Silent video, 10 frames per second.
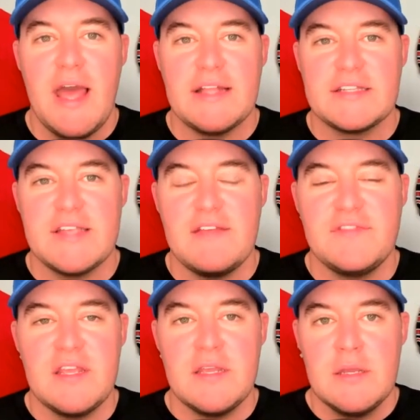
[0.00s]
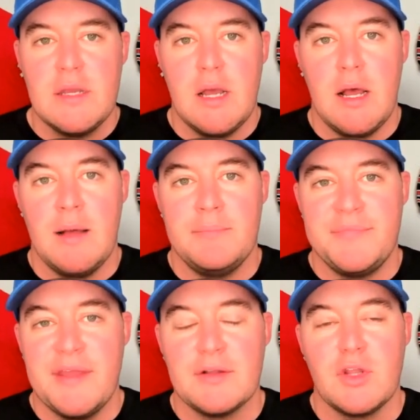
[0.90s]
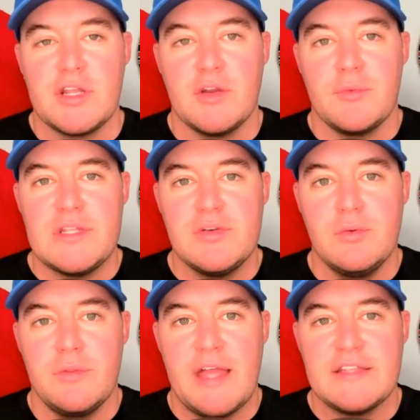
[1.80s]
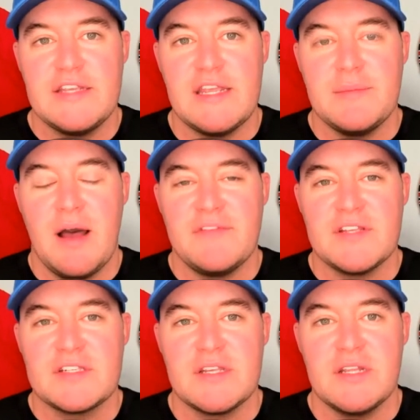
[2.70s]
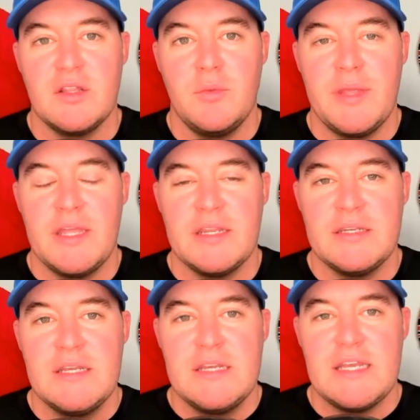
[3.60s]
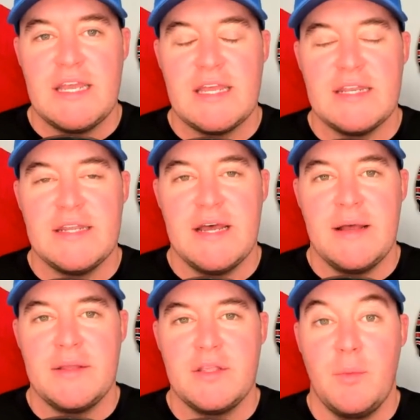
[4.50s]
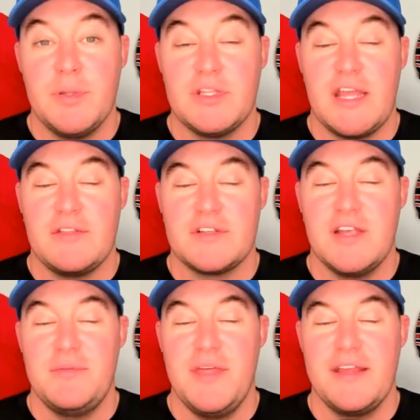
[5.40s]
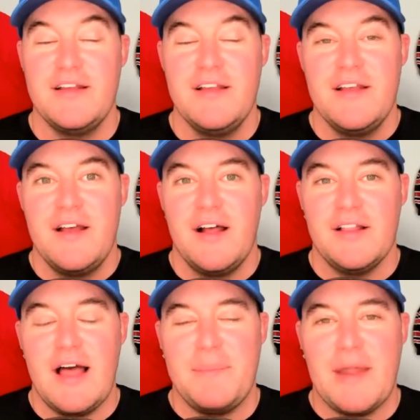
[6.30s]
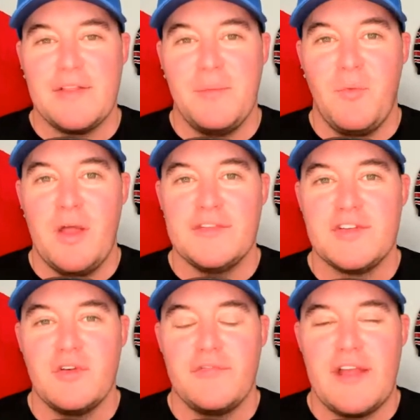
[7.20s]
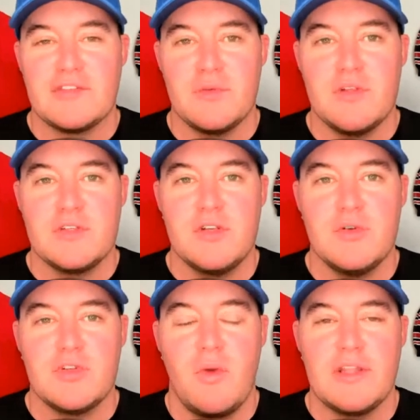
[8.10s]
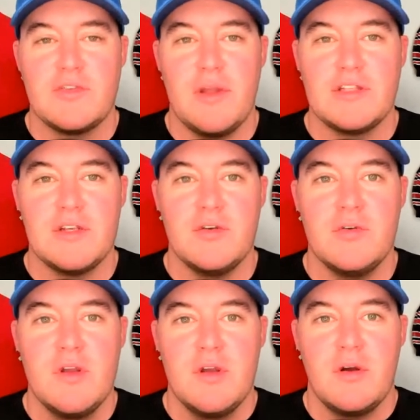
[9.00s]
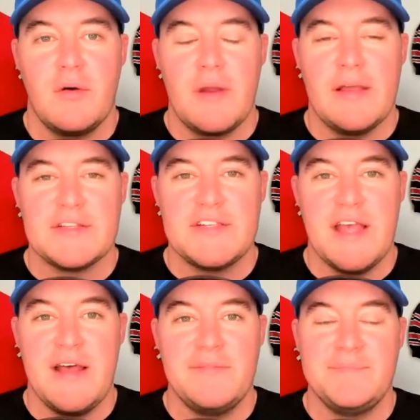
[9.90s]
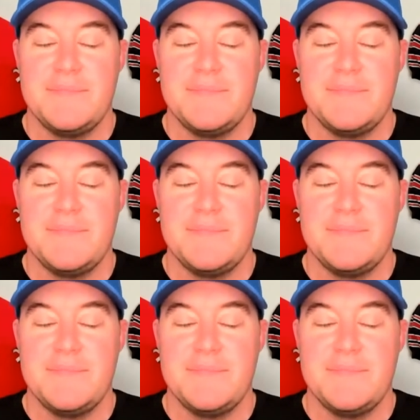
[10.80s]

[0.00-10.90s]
at safety. Uh, they're looking to retool that team, obviously, a little bit and uh, you know, put together something a lot better than what Sooner fans were used to in twenty twenty-two, or else uh,